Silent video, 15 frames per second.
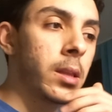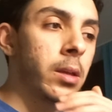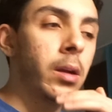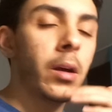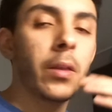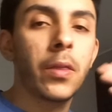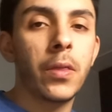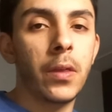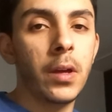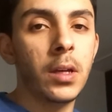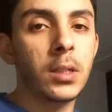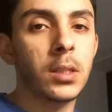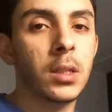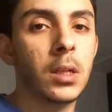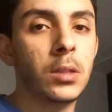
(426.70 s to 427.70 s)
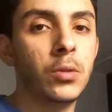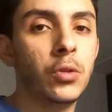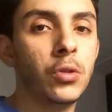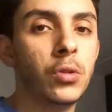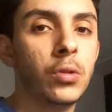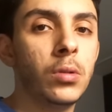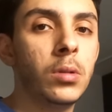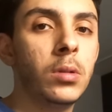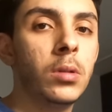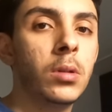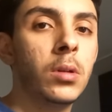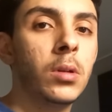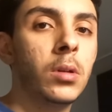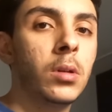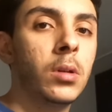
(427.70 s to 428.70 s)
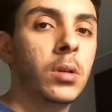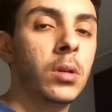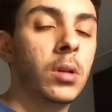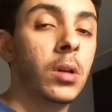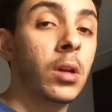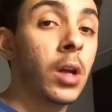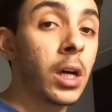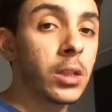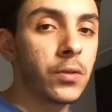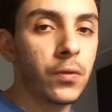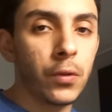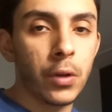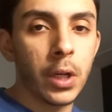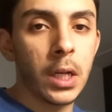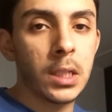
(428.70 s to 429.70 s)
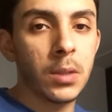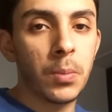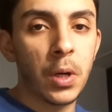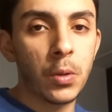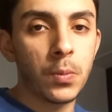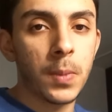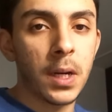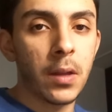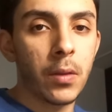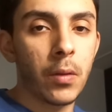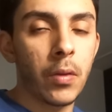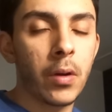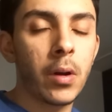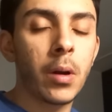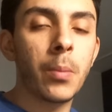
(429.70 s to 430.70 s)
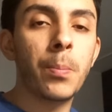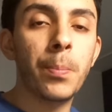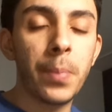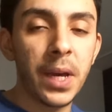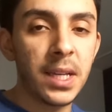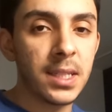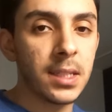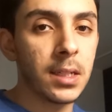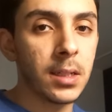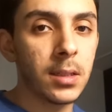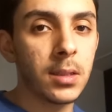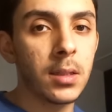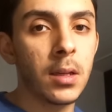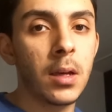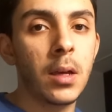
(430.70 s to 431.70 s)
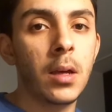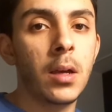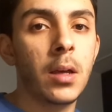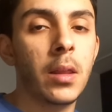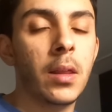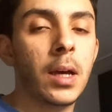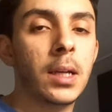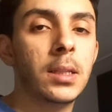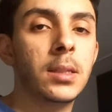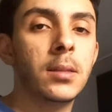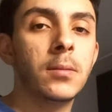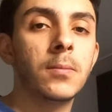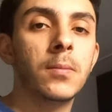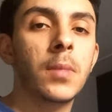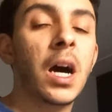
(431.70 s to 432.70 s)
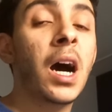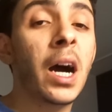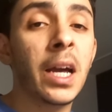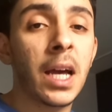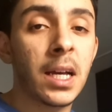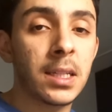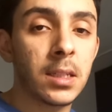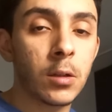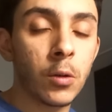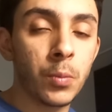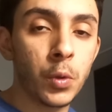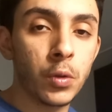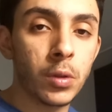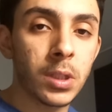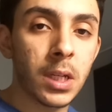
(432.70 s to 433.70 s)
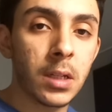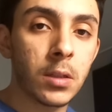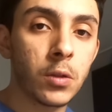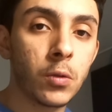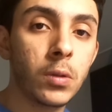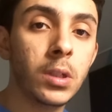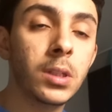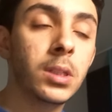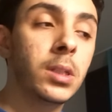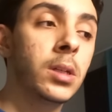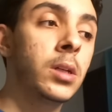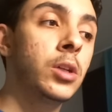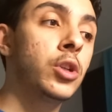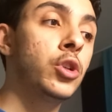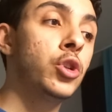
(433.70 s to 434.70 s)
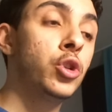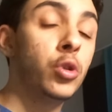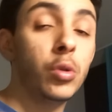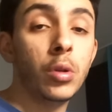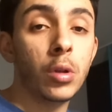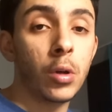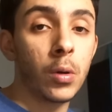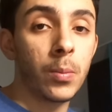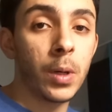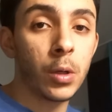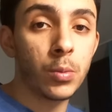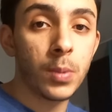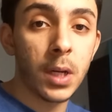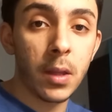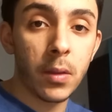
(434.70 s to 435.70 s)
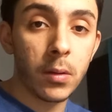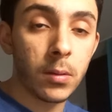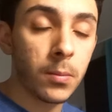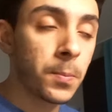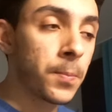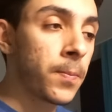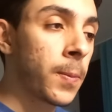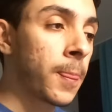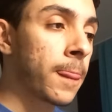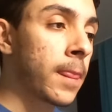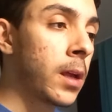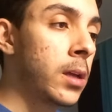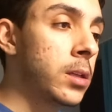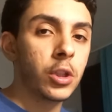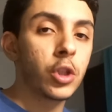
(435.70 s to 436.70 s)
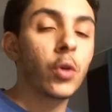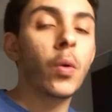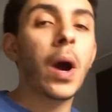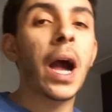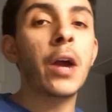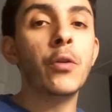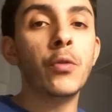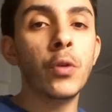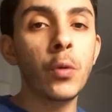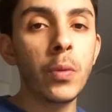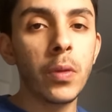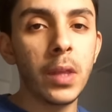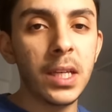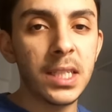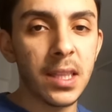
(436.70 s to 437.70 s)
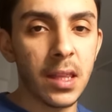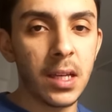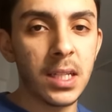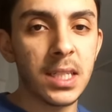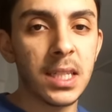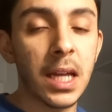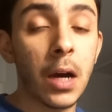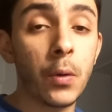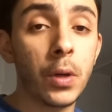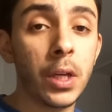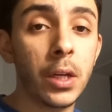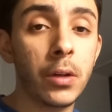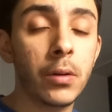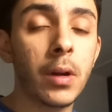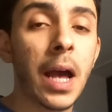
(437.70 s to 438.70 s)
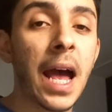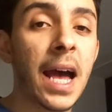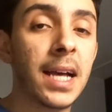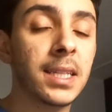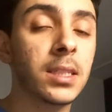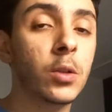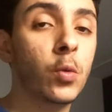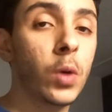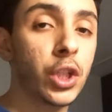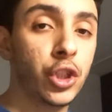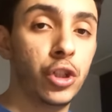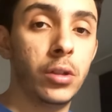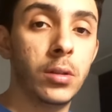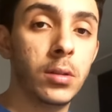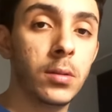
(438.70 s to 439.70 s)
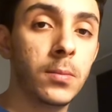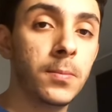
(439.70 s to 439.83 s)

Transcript: there are things that you should not forget about Python. There are basics that I, as a computer science student, should know about Python. So I wrote these things down here as questions.